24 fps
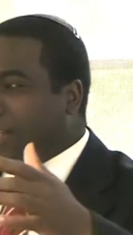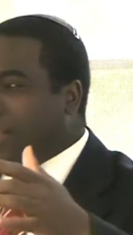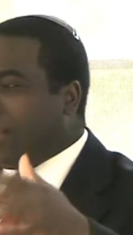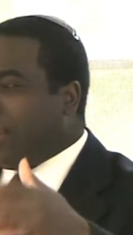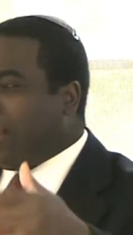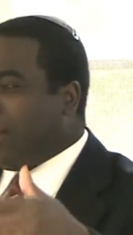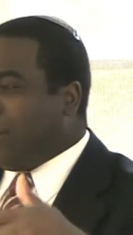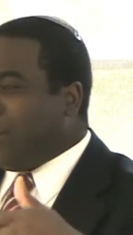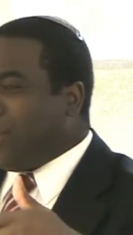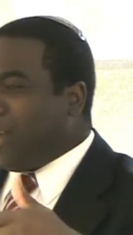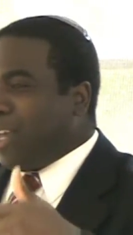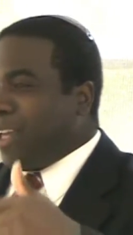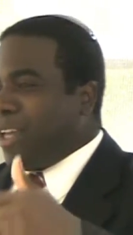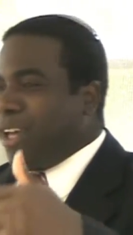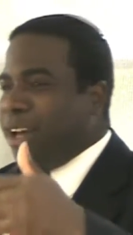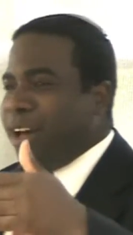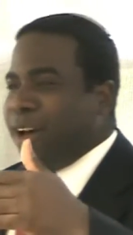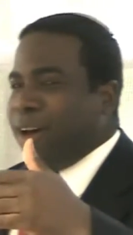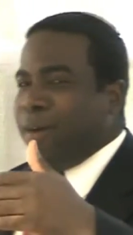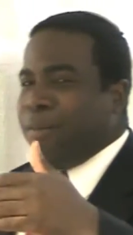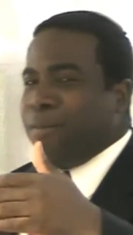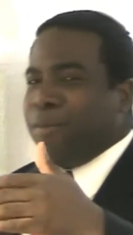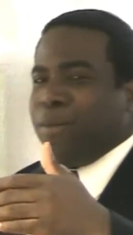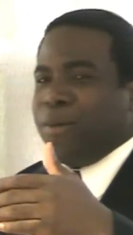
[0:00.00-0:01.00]
you know,
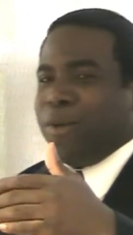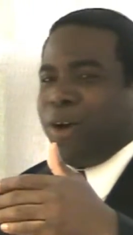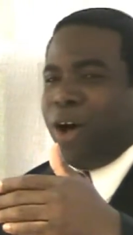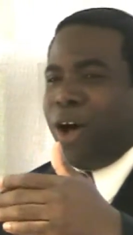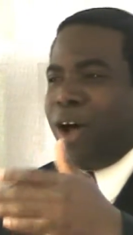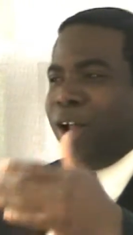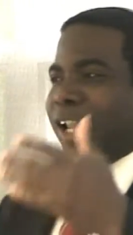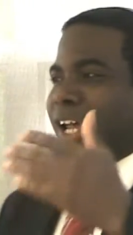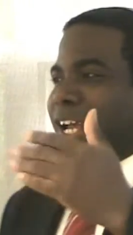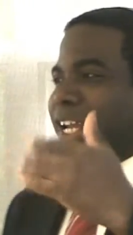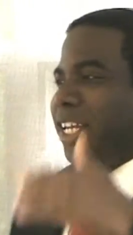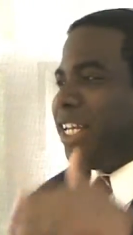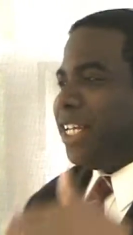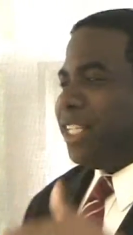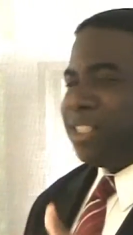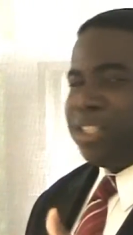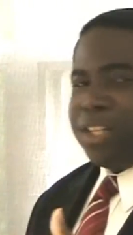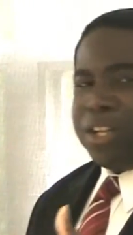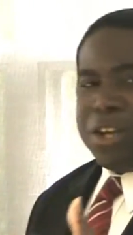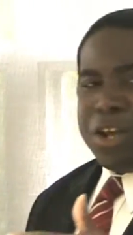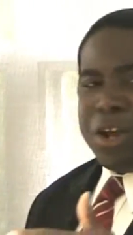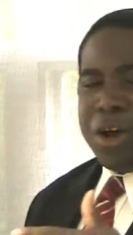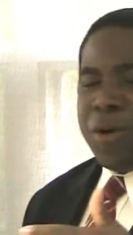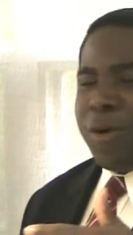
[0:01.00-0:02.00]
um, All I Need
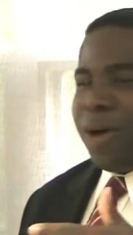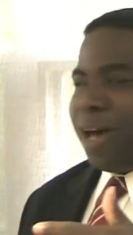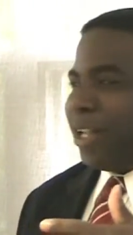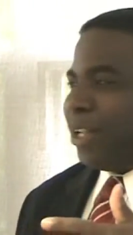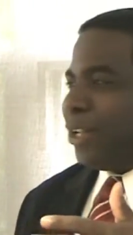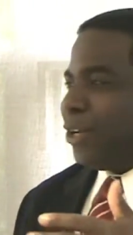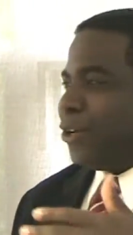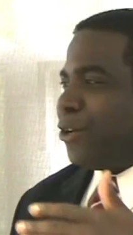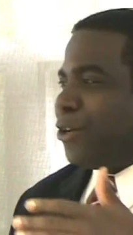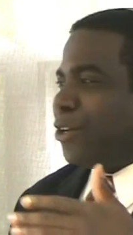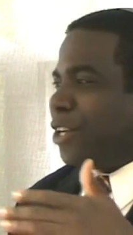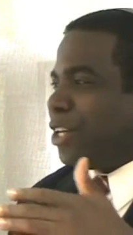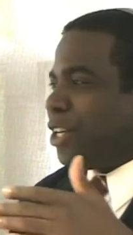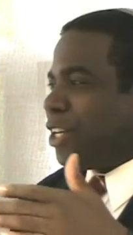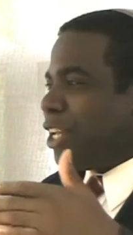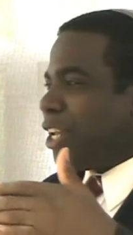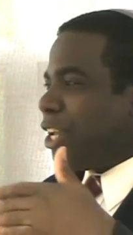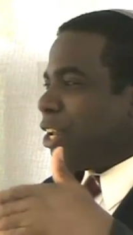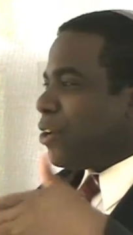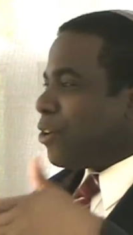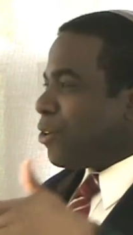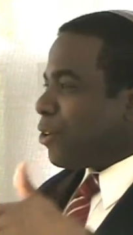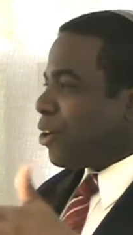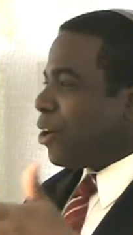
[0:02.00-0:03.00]
to Know I Learned in
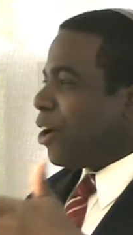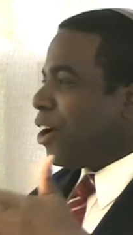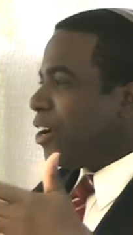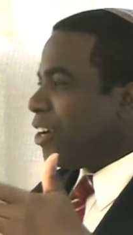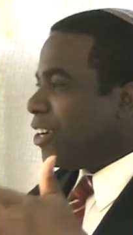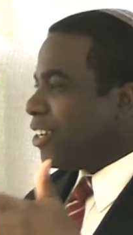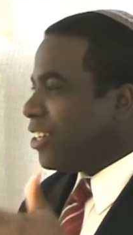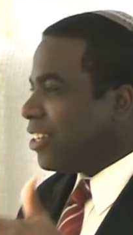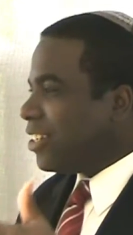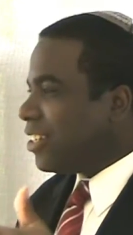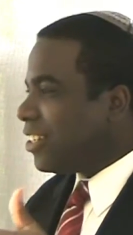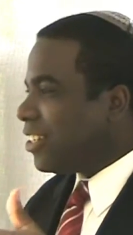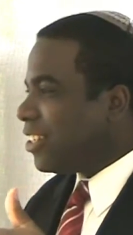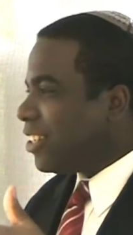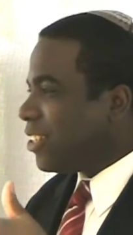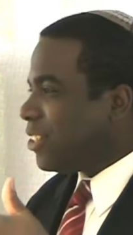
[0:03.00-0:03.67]
Kindergarten.